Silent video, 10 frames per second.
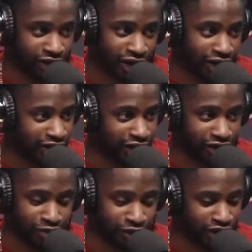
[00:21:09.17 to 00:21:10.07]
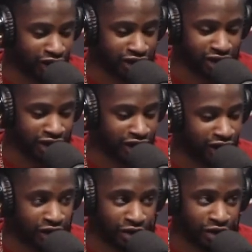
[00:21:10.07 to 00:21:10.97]
You got to protect your good
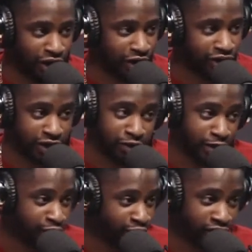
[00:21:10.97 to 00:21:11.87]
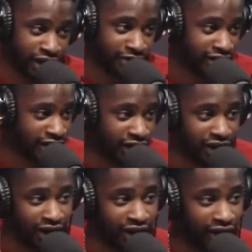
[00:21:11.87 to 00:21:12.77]
at all costs, because people will come steal it